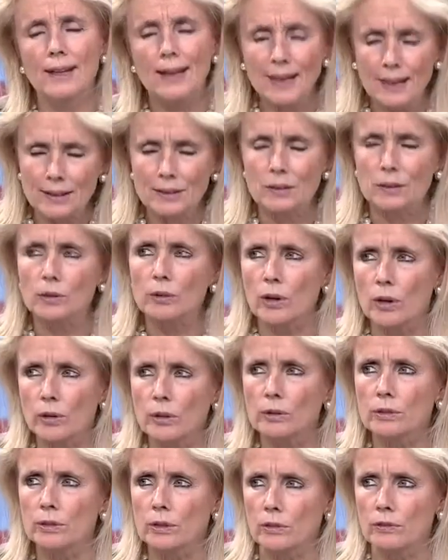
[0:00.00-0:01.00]
hey, there are
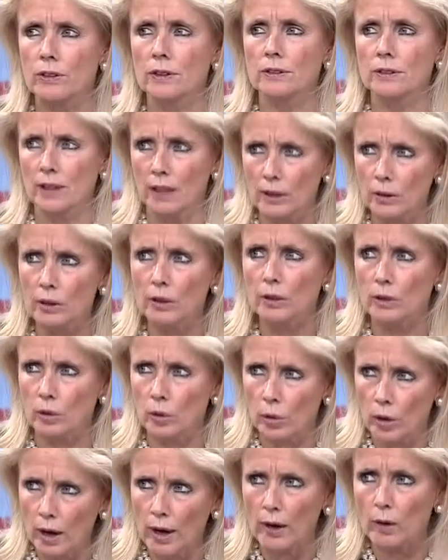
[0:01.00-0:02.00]
others of us out
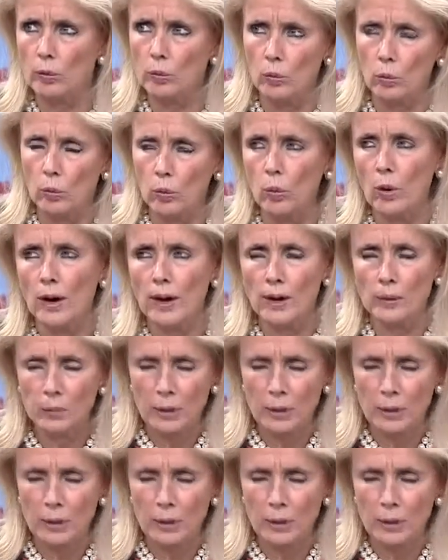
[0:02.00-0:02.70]
here, and why,